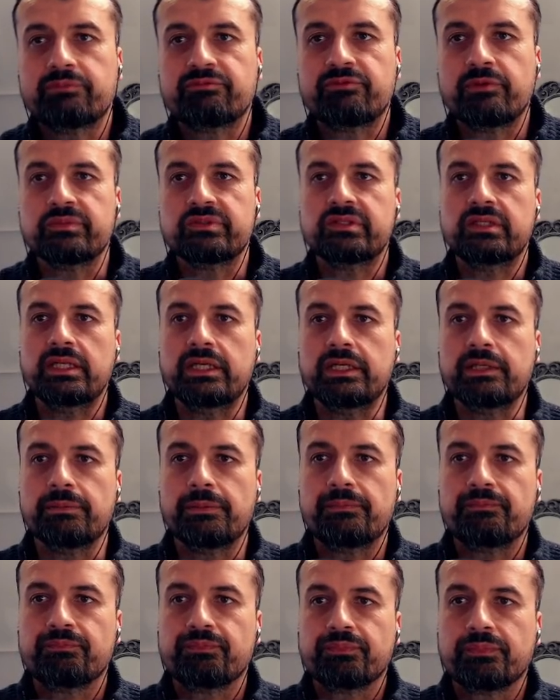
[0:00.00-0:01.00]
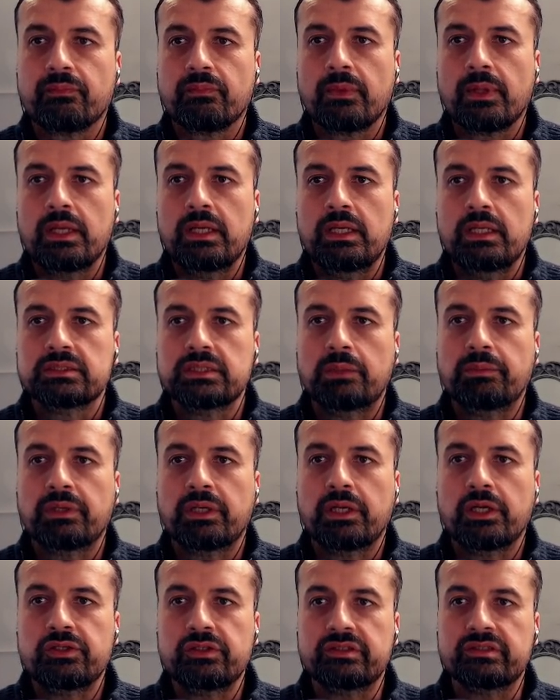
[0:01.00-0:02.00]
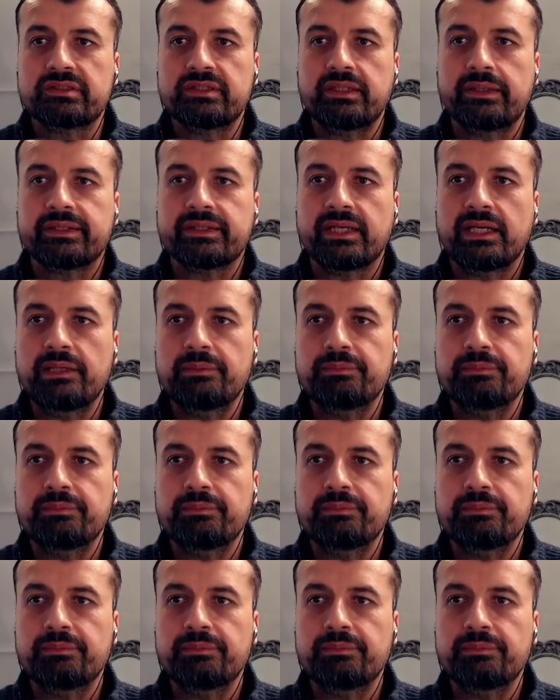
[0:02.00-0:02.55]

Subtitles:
up from sleep. So I'm going to go to select